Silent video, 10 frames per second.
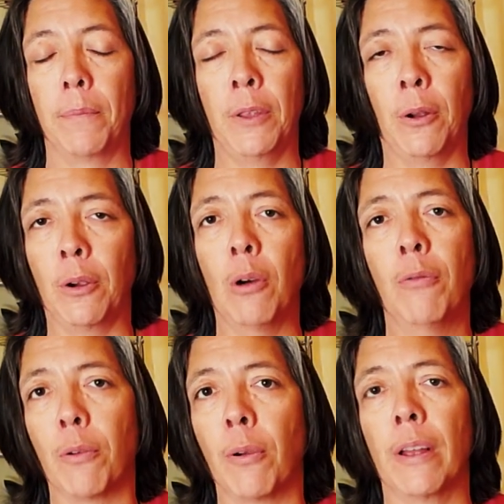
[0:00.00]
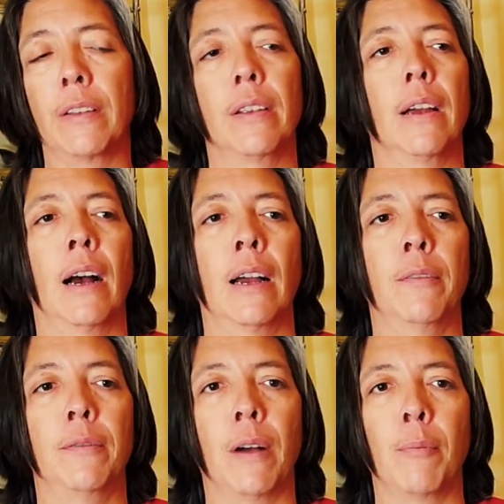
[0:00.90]
you know, go for it.
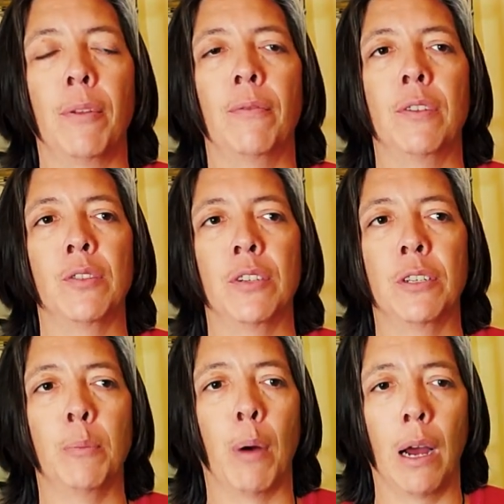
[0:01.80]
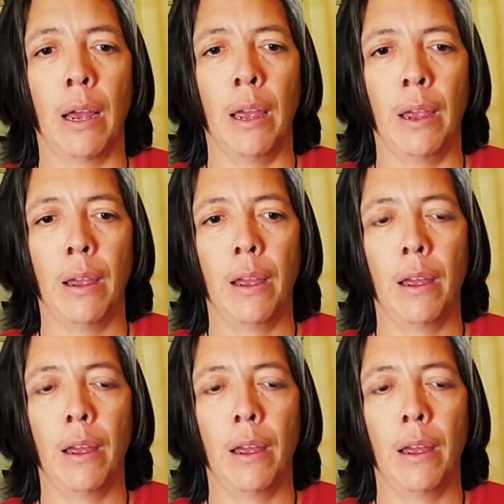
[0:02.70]
I've been visited by